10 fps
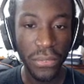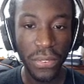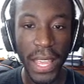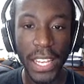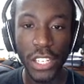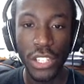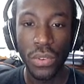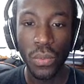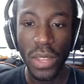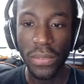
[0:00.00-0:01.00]
flinch,
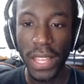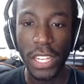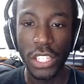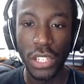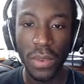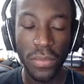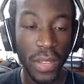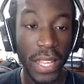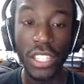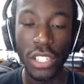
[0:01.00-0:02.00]
we flinch, we
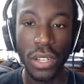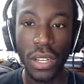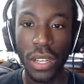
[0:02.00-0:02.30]
flinch.